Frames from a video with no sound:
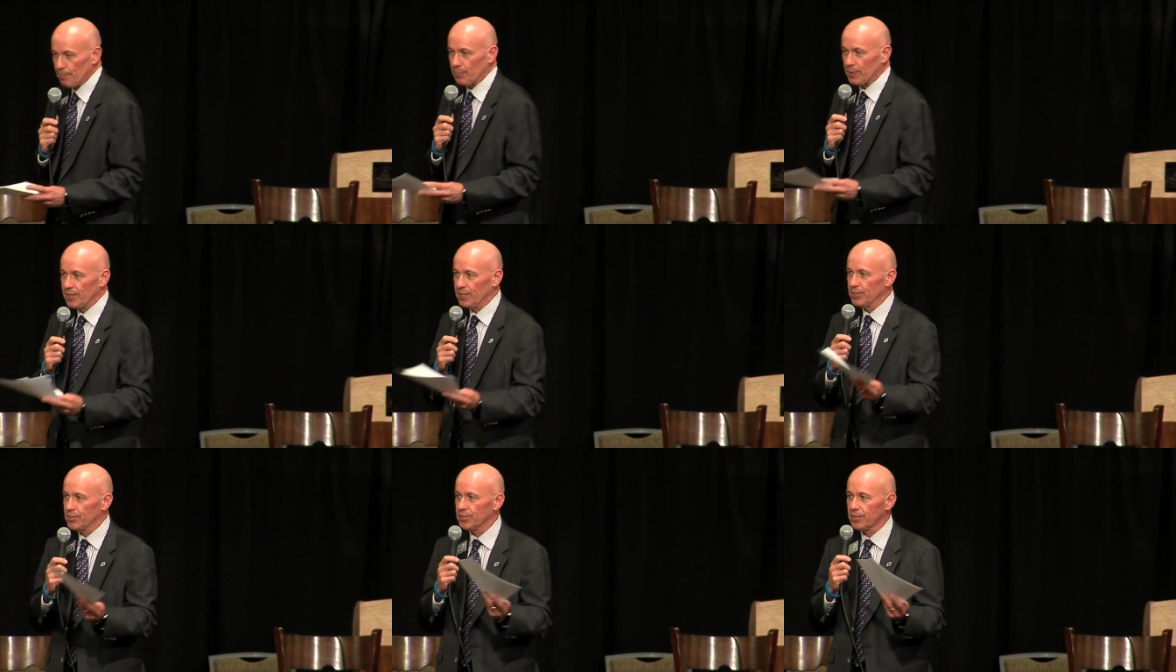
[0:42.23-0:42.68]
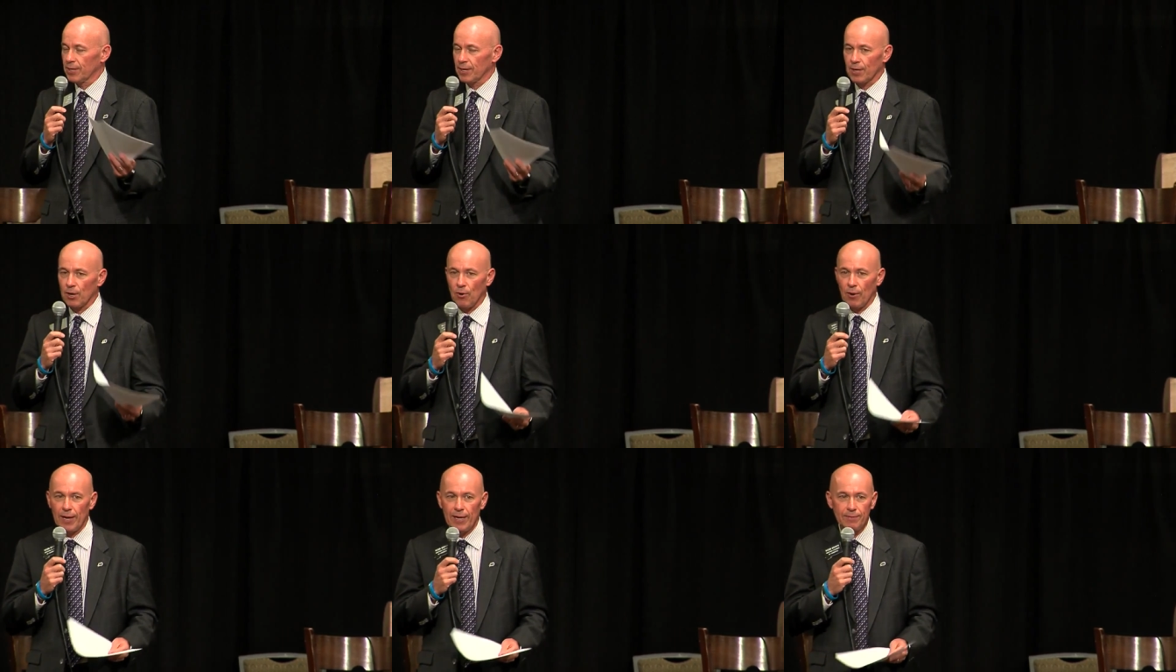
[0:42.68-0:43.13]
Please
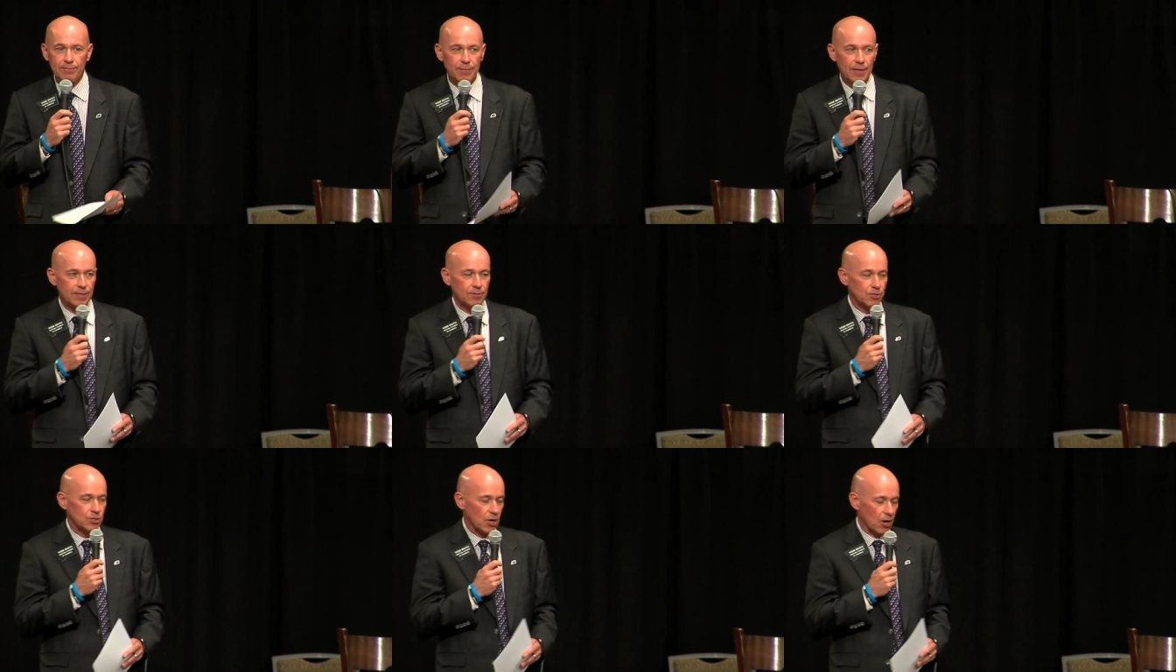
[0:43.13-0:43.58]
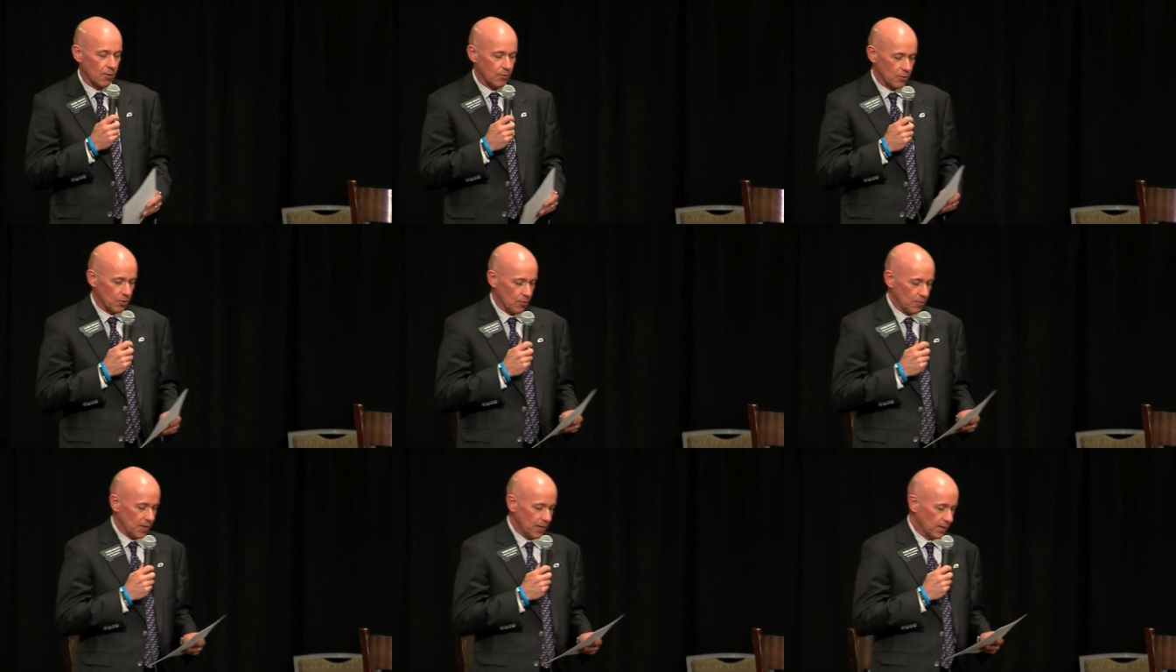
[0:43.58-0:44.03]
go ahead and start
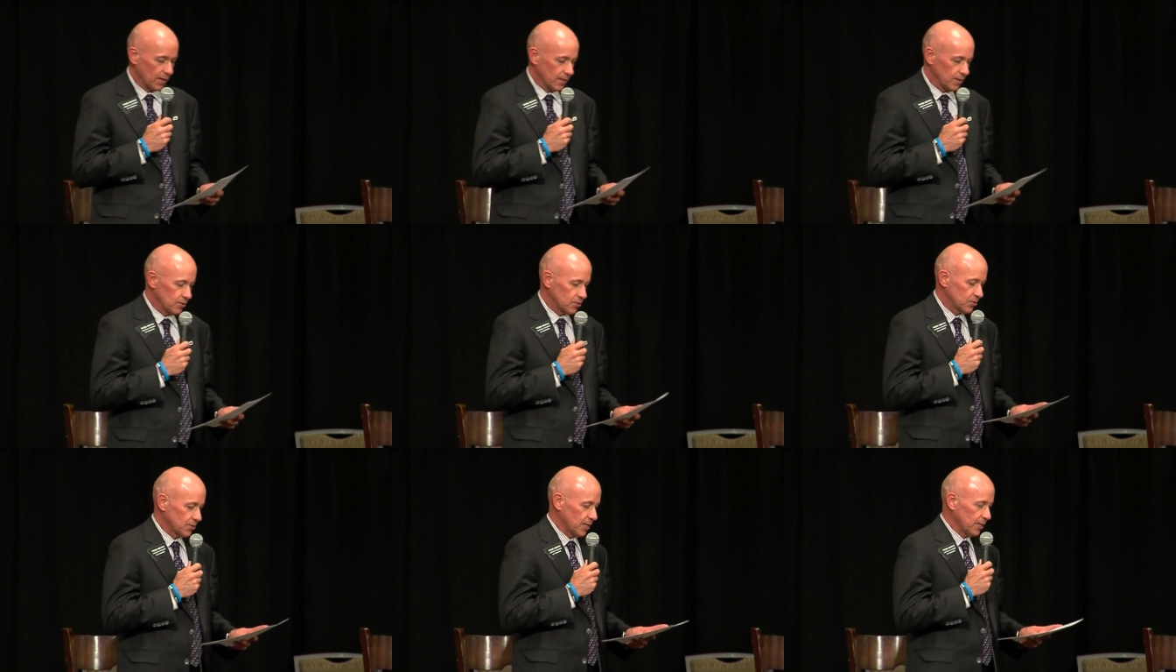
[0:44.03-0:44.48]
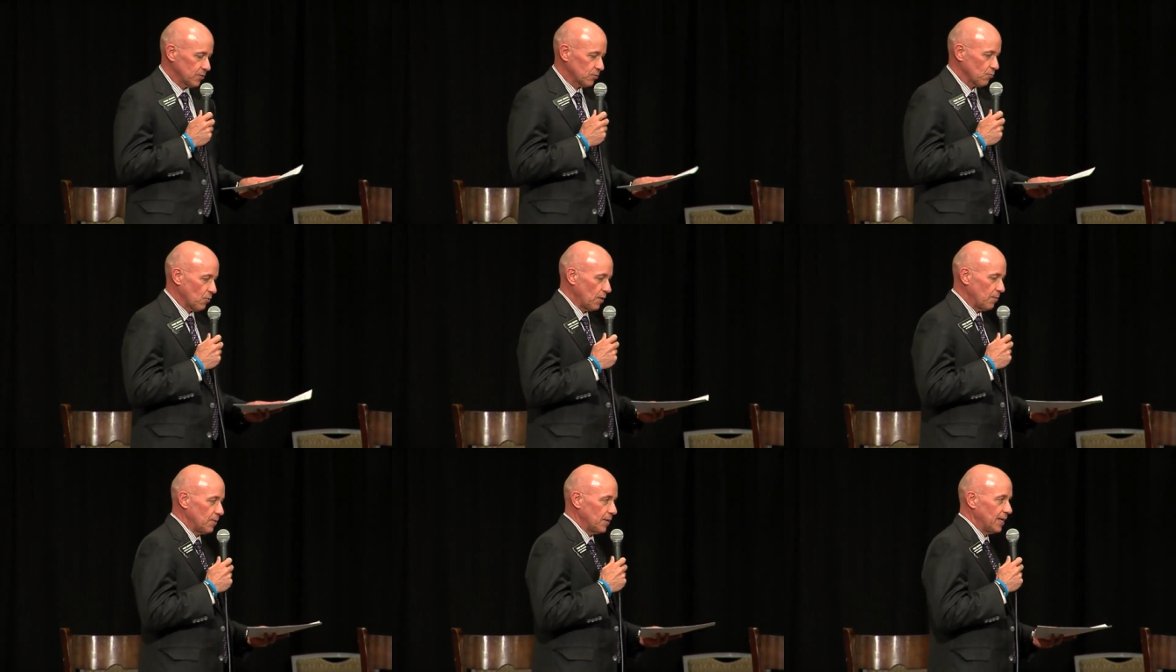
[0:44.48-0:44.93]
with your meal
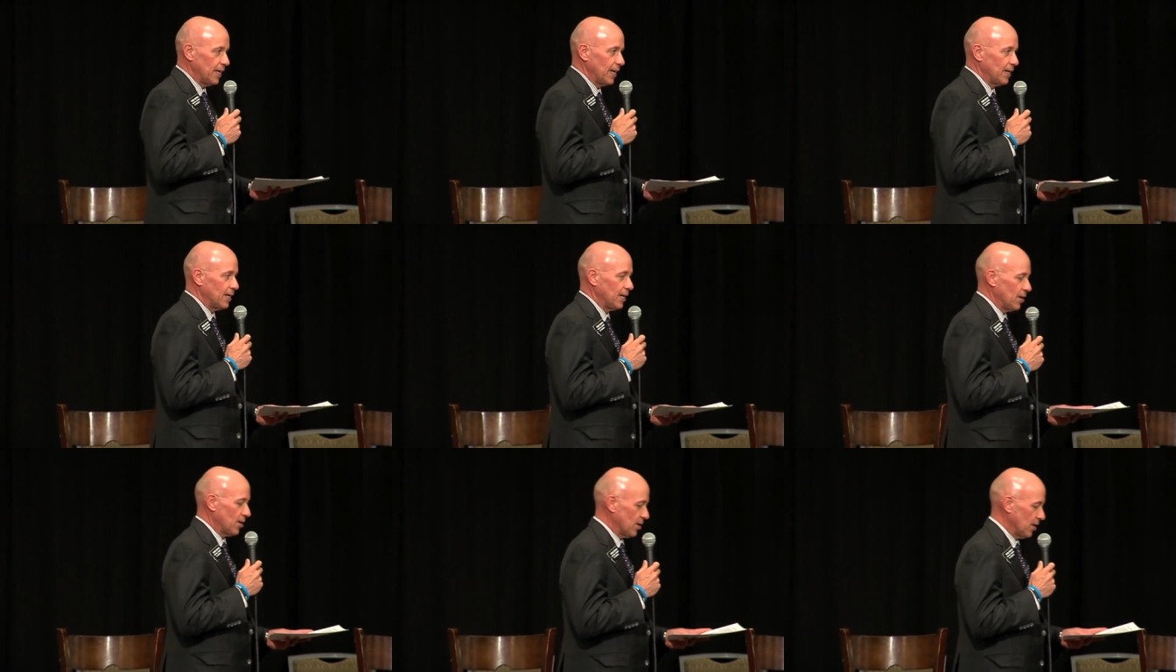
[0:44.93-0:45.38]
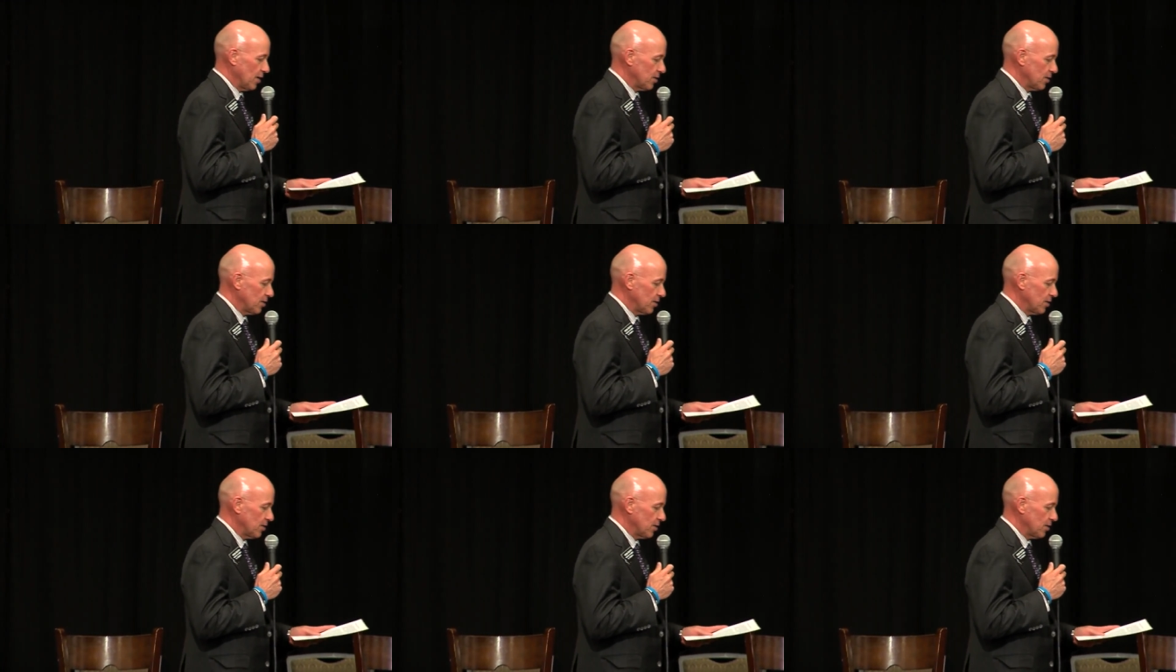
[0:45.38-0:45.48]
as we begin here.